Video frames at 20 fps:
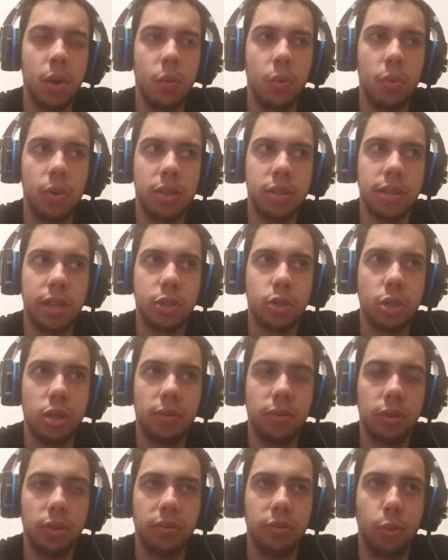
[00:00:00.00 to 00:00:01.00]
was they should
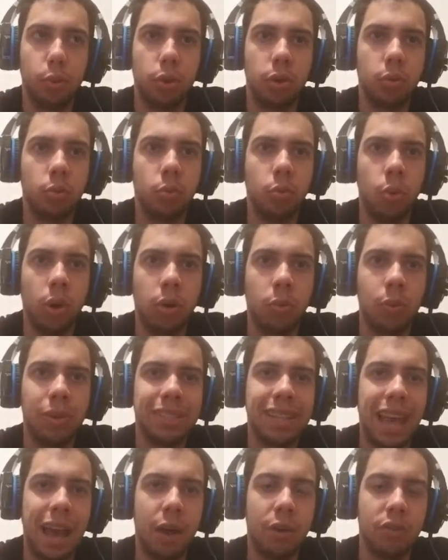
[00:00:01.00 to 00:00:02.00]
have looked for what
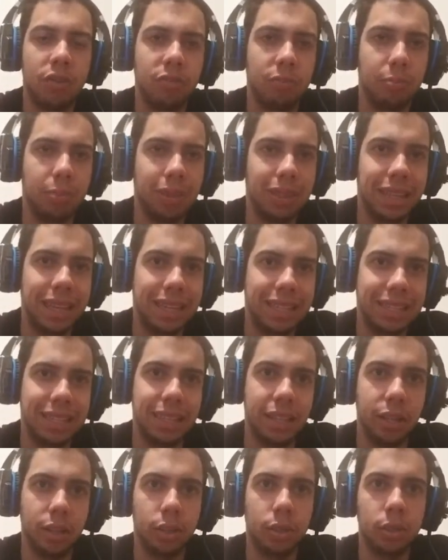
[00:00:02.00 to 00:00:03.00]
was out of place
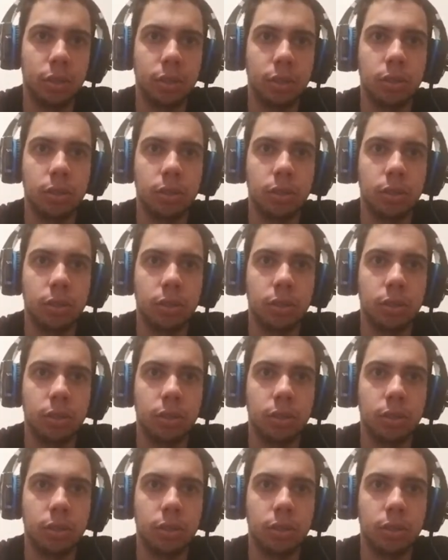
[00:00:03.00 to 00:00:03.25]
here.